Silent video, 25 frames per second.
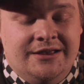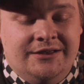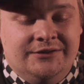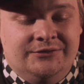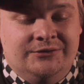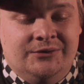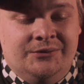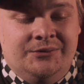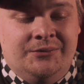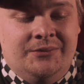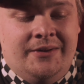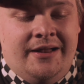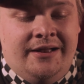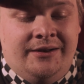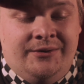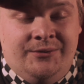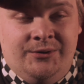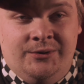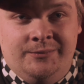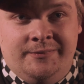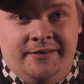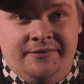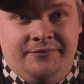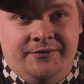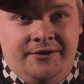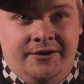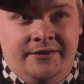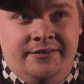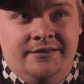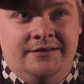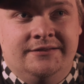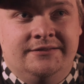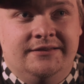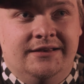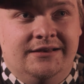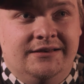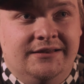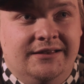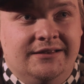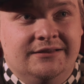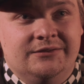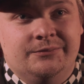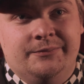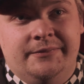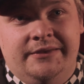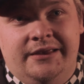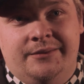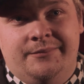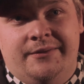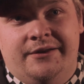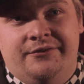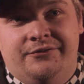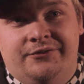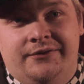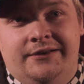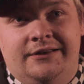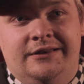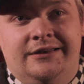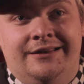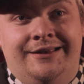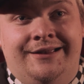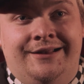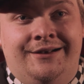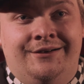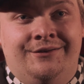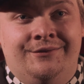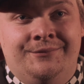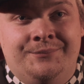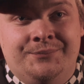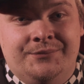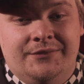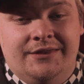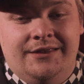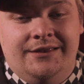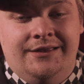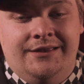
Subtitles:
So I called my father and said, "Yes, me and my friend here,